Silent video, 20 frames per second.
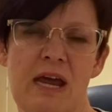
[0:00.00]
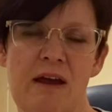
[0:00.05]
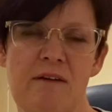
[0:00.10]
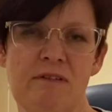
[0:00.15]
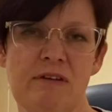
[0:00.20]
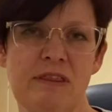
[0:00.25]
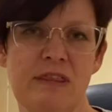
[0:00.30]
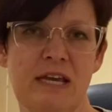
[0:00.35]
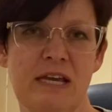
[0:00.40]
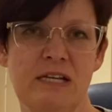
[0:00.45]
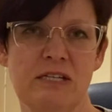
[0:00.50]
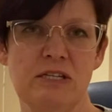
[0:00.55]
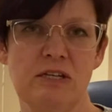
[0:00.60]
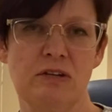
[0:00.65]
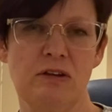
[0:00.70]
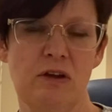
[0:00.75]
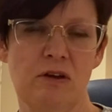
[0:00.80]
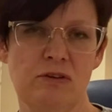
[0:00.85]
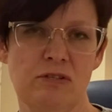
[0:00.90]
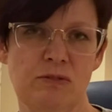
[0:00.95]
everything to
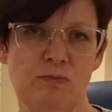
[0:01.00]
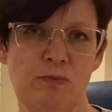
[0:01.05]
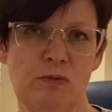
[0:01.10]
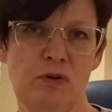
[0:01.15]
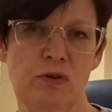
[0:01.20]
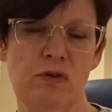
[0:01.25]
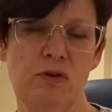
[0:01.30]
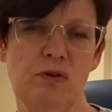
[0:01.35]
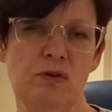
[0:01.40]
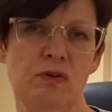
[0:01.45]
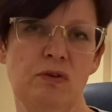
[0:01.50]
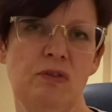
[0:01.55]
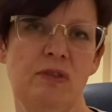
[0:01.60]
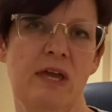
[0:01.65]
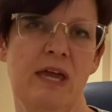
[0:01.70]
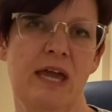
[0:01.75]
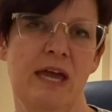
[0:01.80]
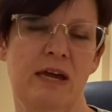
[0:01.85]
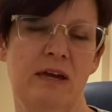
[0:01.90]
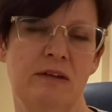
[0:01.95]
go smooth
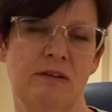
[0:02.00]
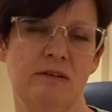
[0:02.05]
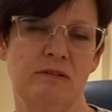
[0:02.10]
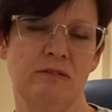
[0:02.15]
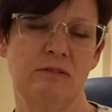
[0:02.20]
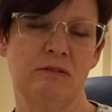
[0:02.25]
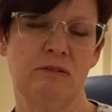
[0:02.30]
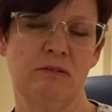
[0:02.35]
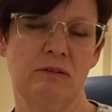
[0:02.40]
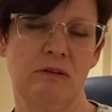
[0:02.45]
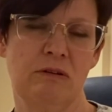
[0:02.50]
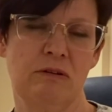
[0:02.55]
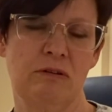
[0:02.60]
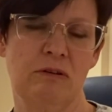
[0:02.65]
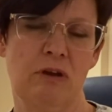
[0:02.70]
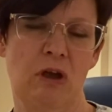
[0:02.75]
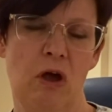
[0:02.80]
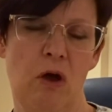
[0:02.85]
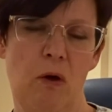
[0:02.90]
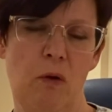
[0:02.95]
and
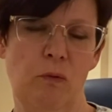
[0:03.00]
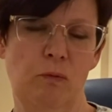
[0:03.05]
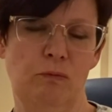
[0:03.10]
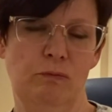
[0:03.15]
go.